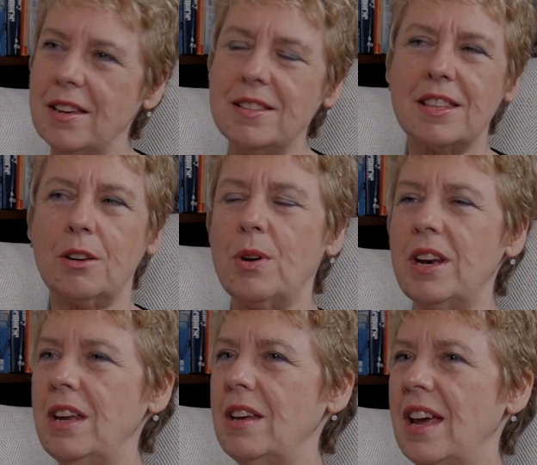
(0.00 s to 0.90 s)
Is there
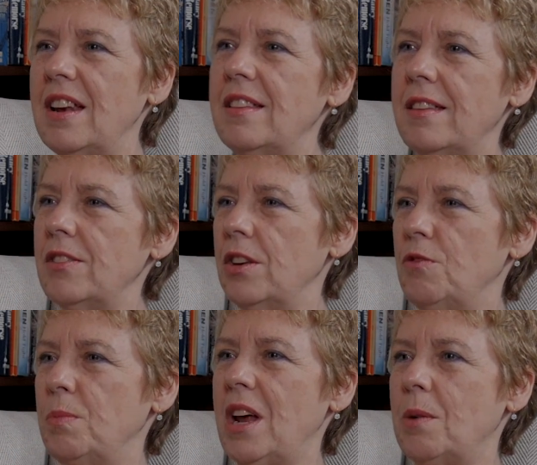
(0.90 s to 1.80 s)
anything that
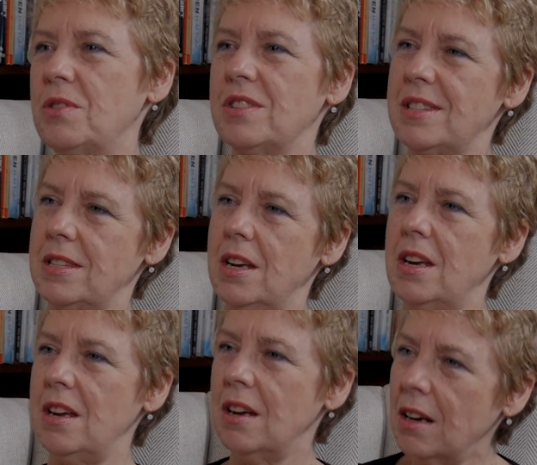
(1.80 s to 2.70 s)
you've been able to
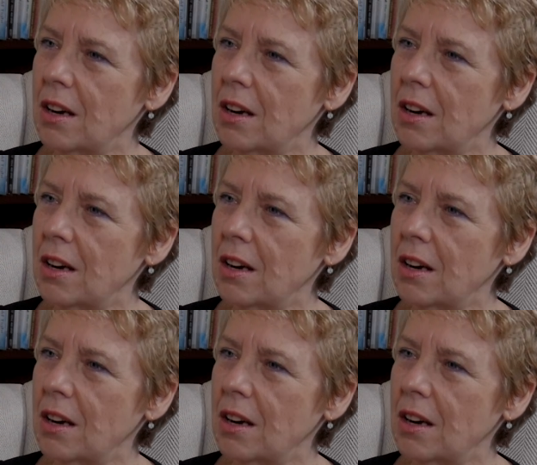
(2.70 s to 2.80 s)
see